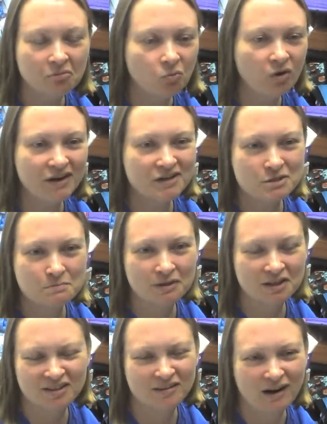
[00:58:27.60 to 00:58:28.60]
wait.
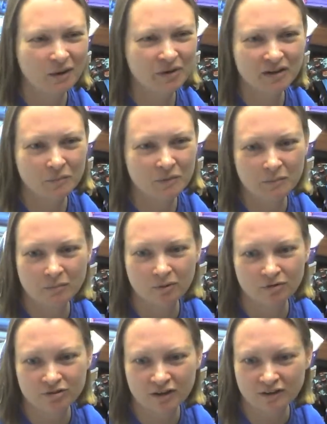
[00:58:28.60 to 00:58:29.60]
But how many people will
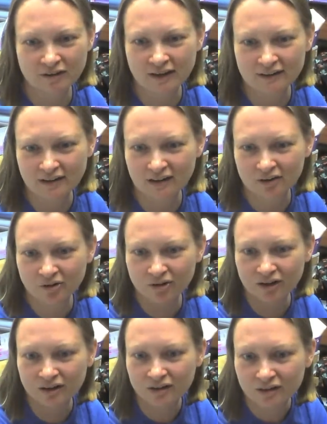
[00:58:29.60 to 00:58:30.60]
fit into that
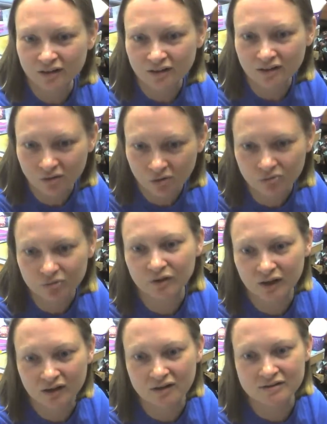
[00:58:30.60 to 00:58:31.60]
category? Over
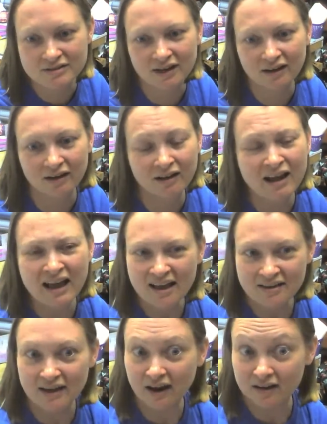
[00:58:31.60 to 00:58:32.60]
80s,
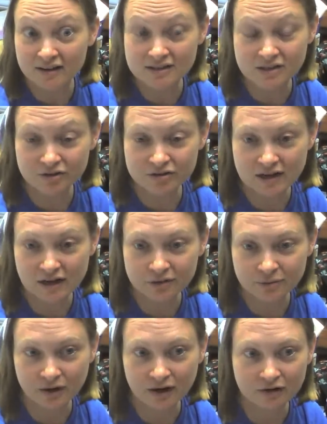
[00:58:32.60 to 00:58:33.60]
yeah, because their death
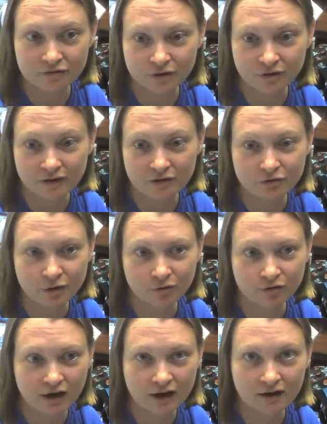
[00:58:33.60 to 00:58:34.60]
rate, if you're
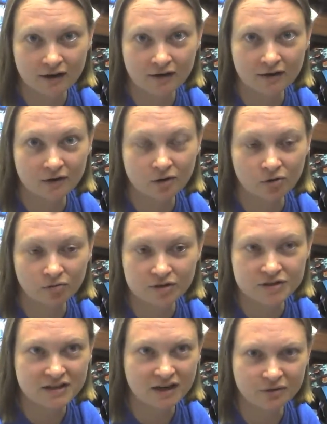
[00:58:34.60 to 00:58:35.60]
over 80 and get COVID, the
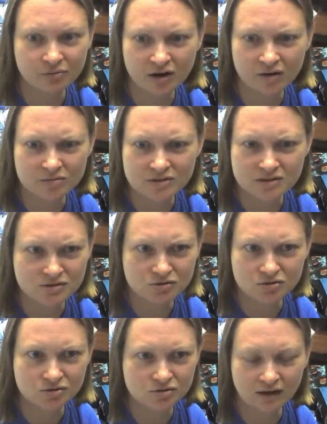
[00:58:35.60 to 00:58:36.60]
death rate
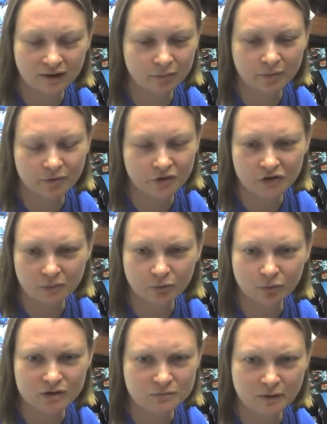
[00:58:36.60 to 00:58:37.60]
was, I don't remember the number
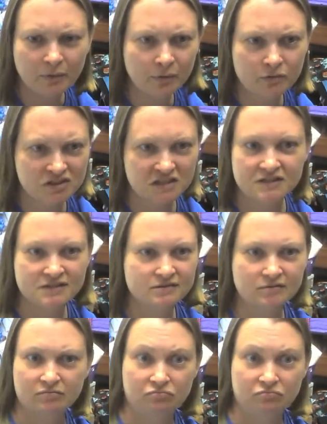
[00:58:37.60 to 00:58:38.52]
was, but I remember it was